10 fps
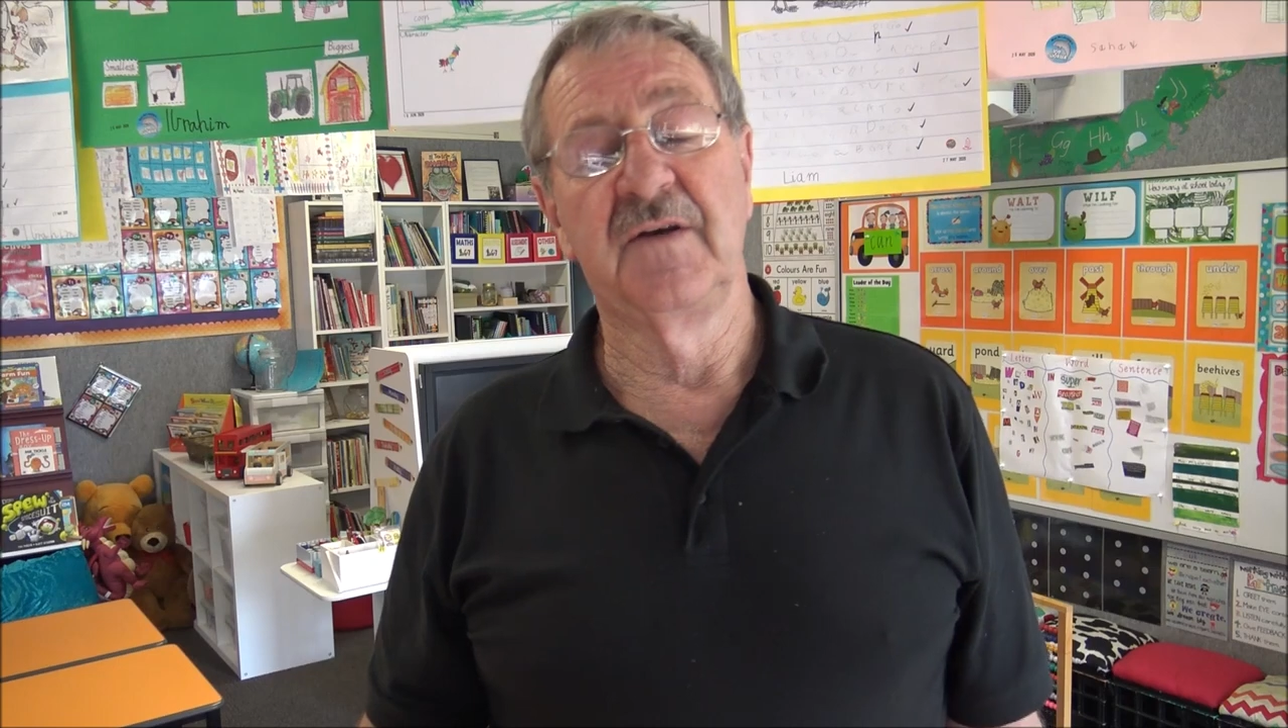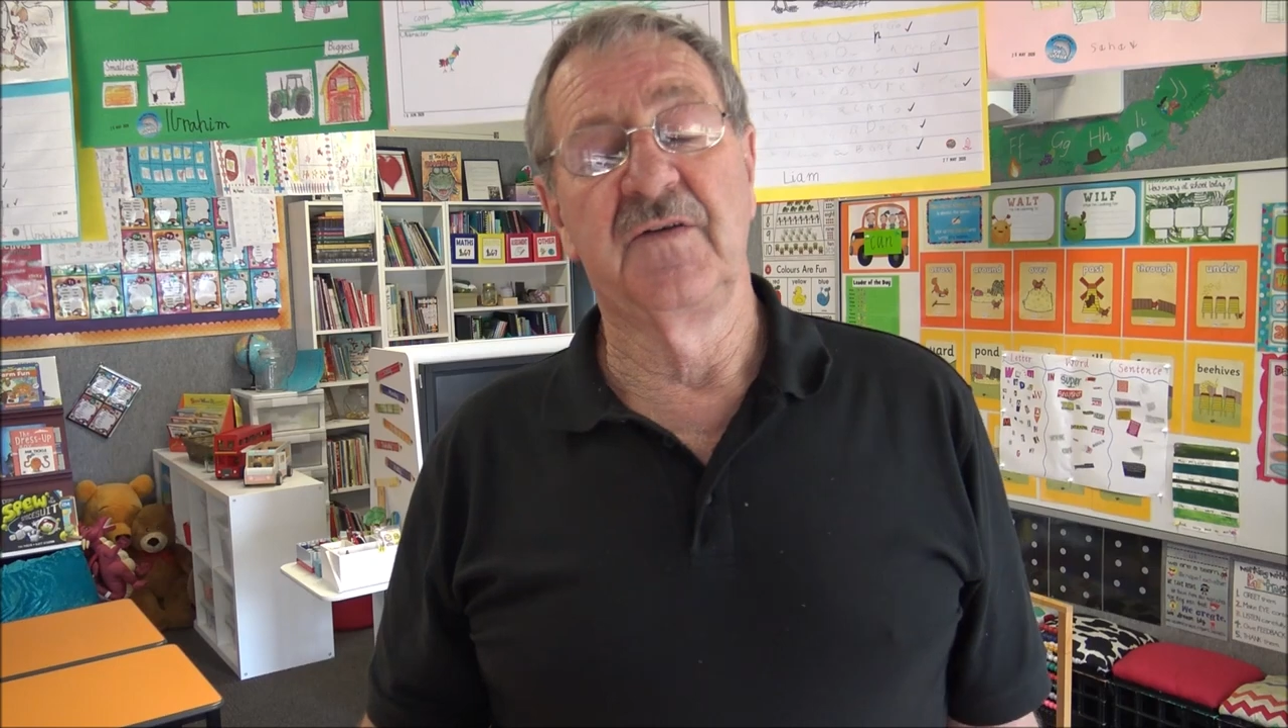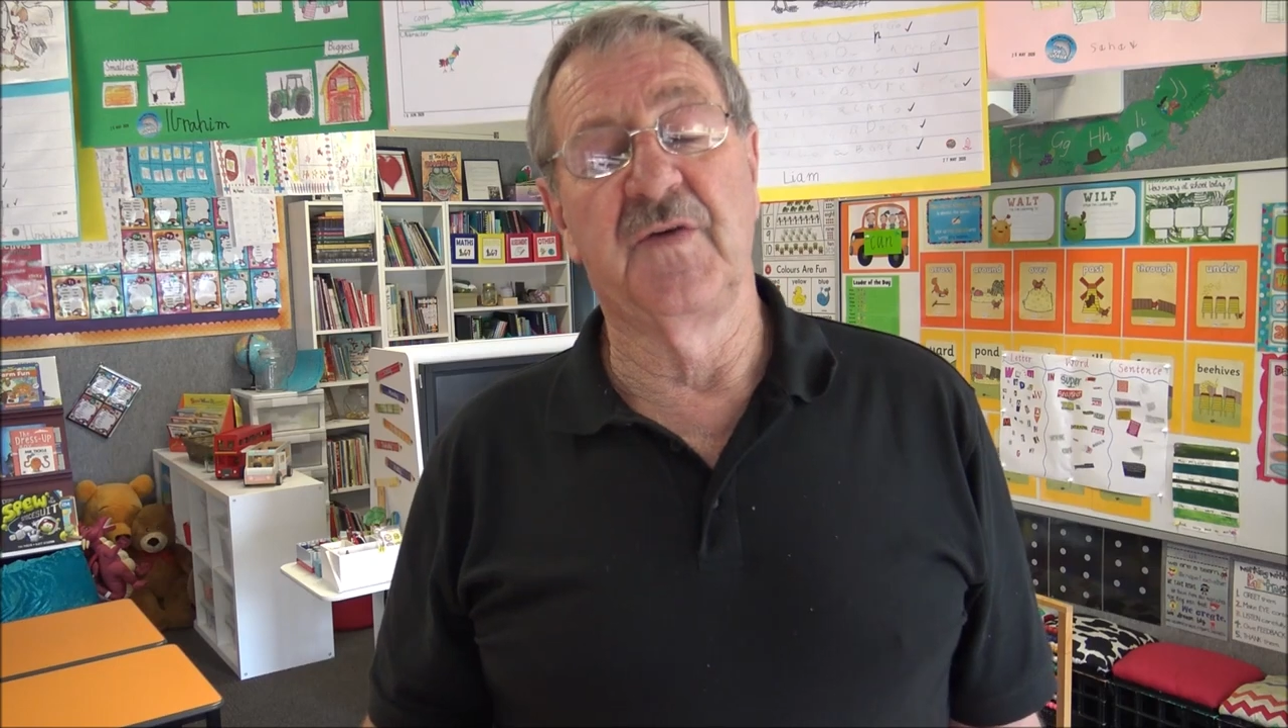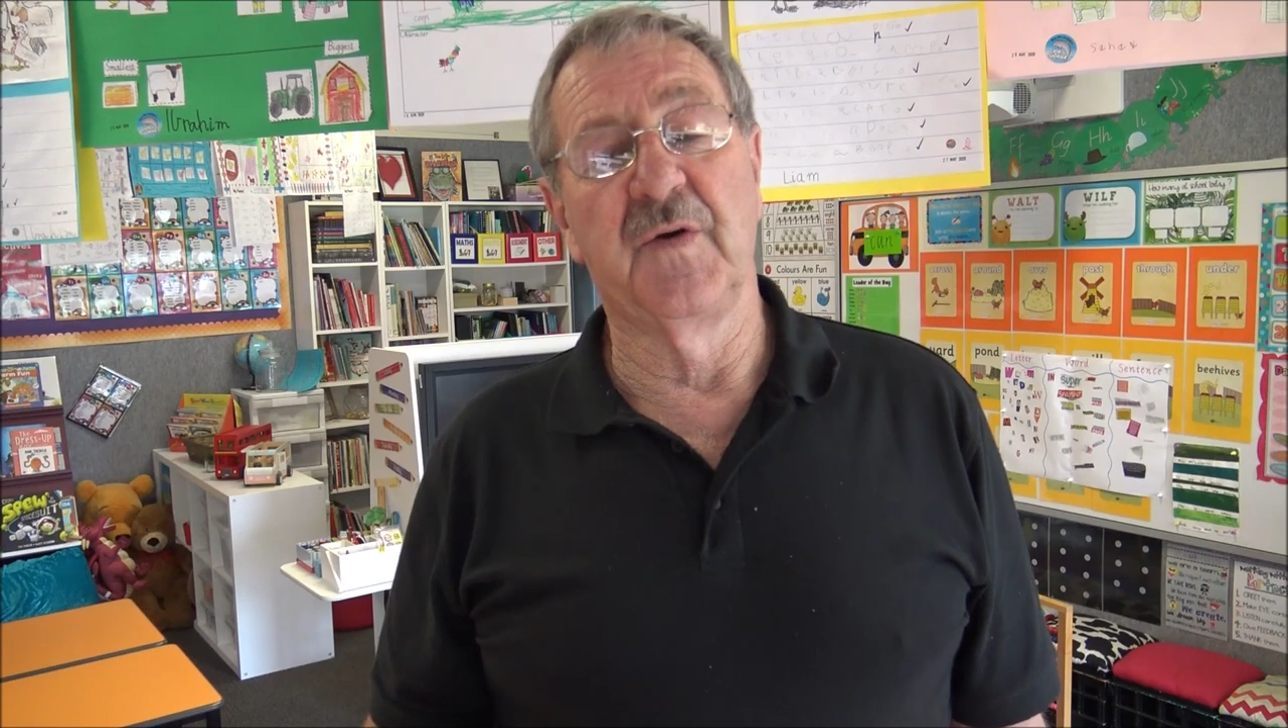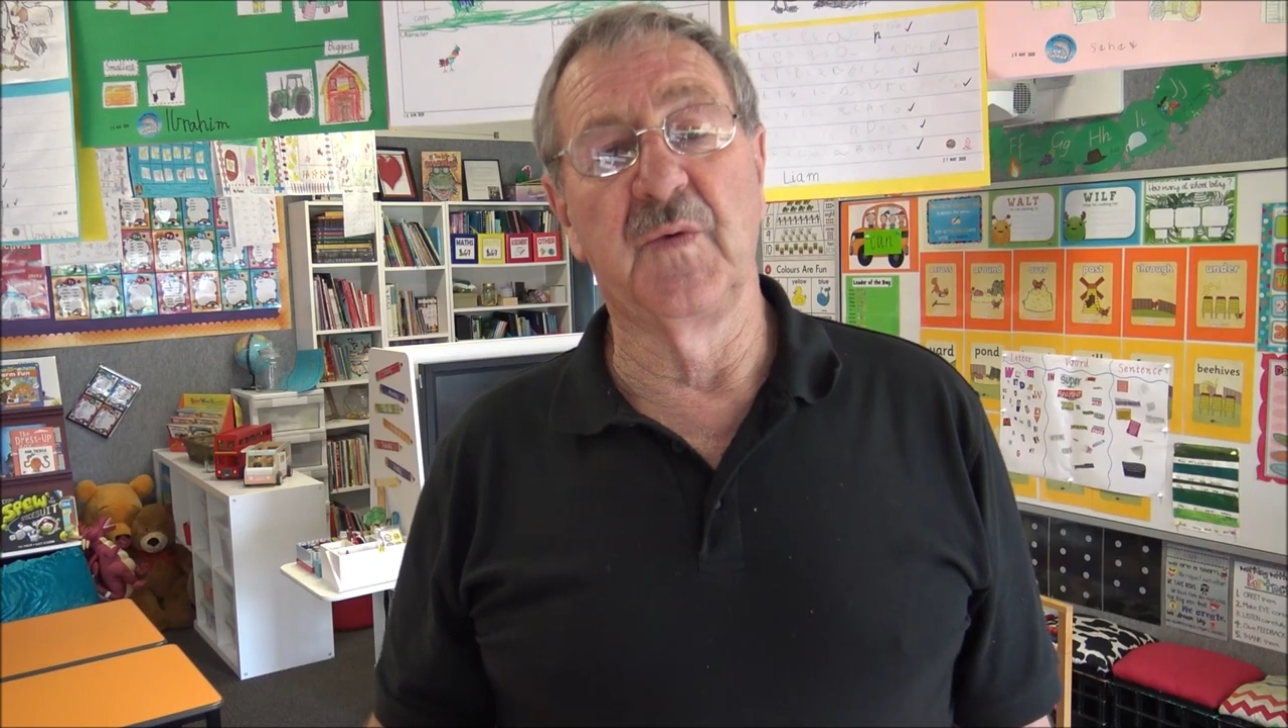
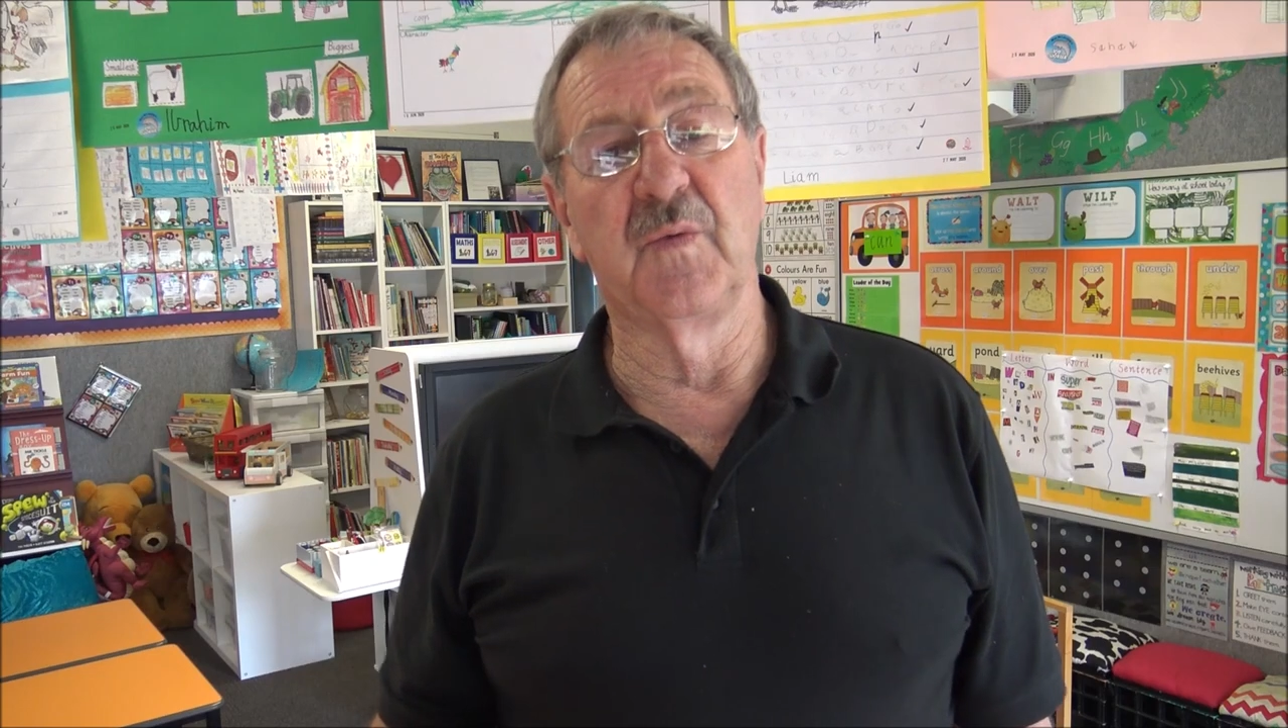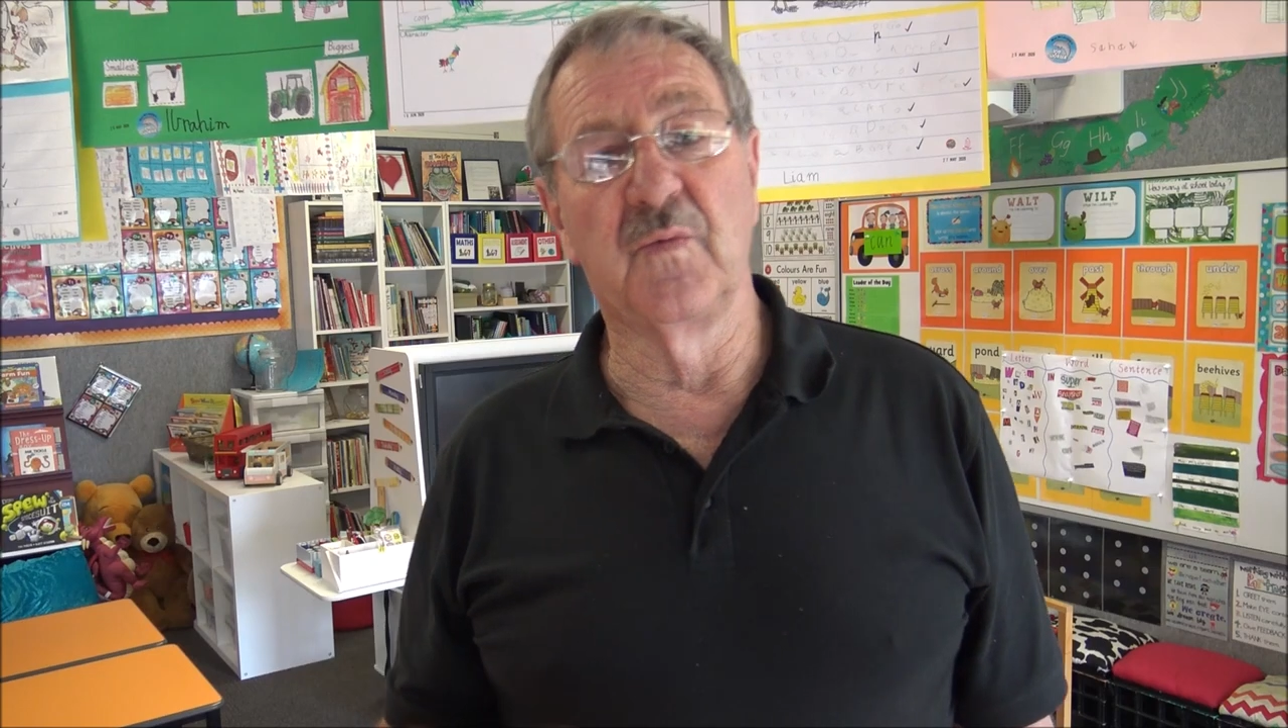to